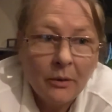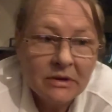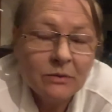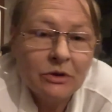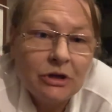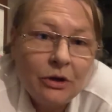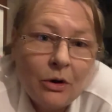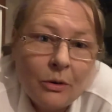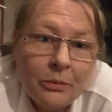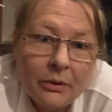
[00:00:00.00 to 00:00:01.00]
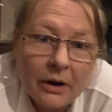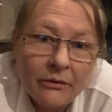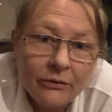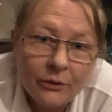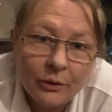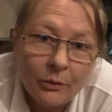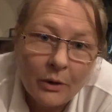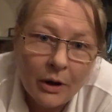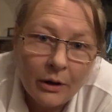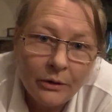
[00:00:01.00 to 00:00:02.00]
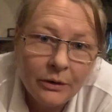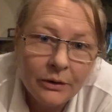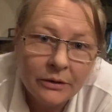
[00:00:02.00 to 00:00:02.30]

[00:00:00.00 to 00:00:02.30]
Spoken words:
was watching opera for a while